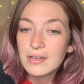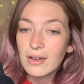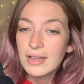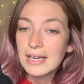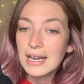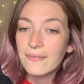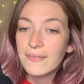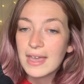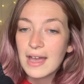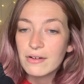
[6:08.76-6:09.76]
lion led
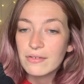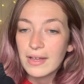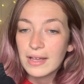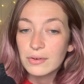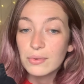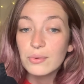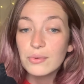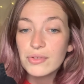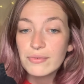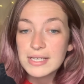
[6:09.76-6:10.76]
the caravan
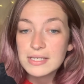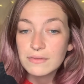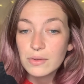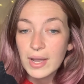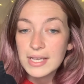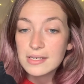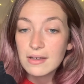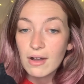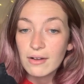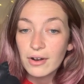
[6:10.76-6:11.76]
all the rest of the way to
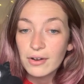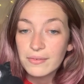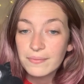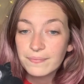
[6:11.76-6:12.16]
Cairo.